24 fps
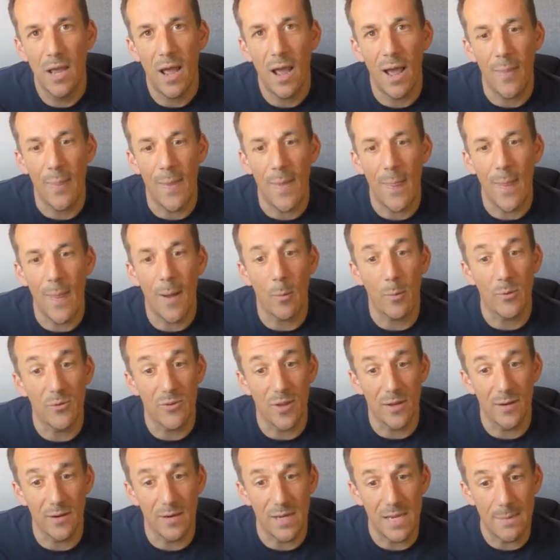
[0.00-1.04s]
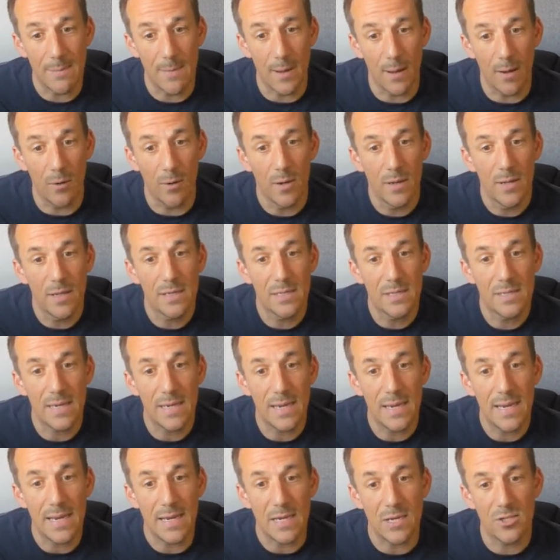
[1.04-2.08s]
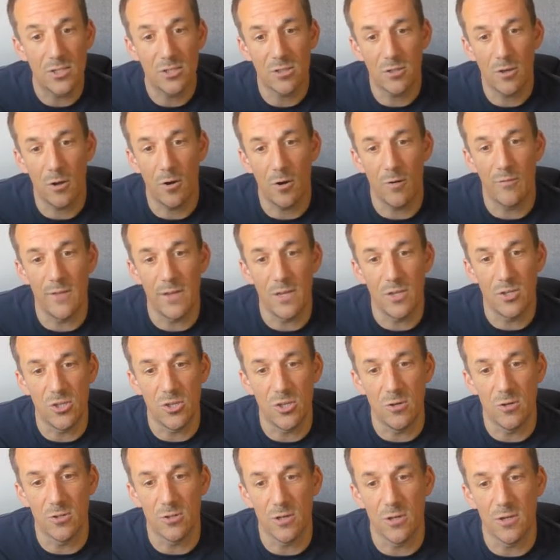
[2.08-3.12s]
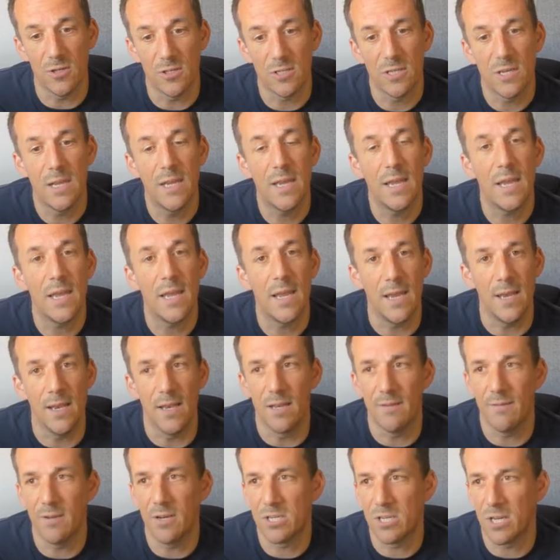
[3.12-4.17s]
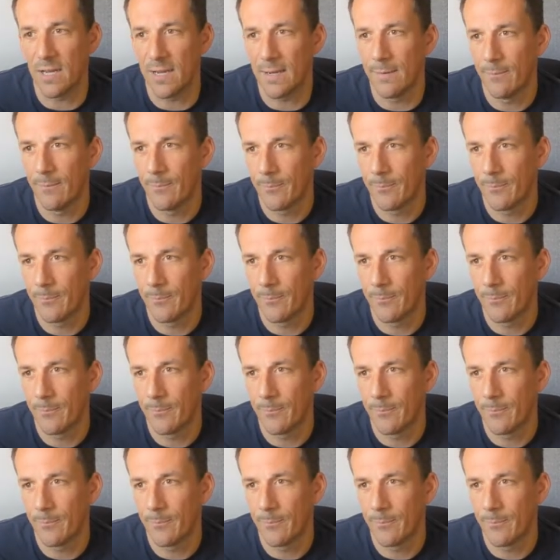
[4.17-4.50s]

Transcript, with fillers: and then that would send an email to each of these users individually.